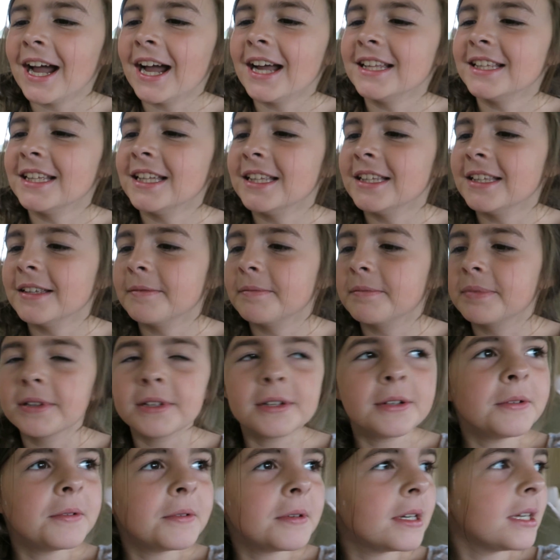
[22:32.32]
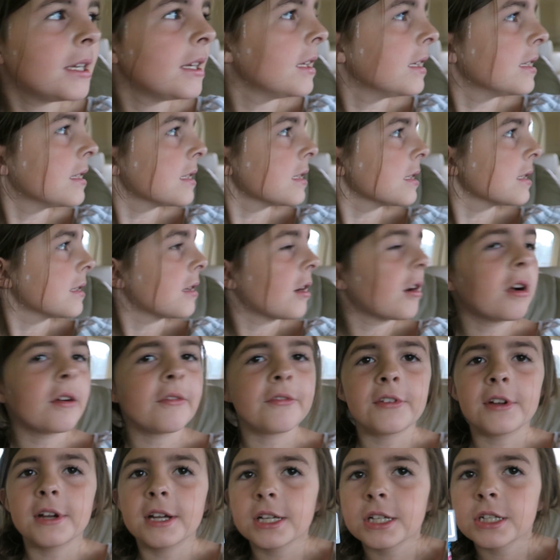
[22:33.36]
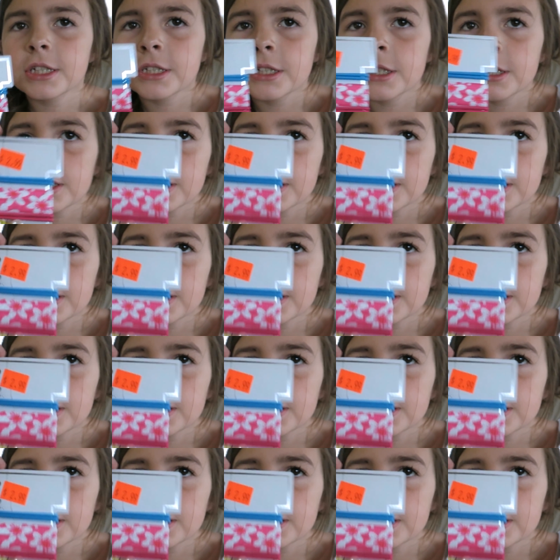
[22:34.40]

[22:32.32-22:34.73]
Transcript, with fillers: And then the blue one is a starfish.